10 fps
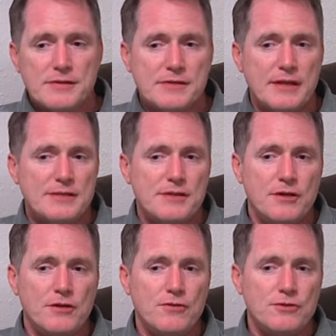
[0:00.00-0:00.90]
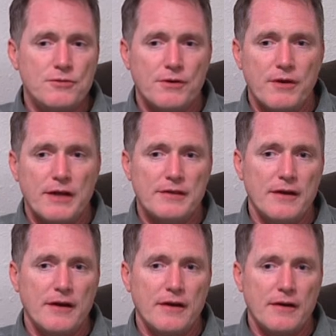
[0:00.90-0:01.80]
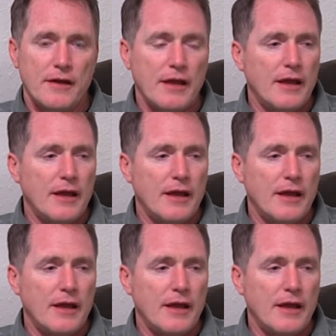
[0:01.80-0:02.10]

See, that's a huge one right there.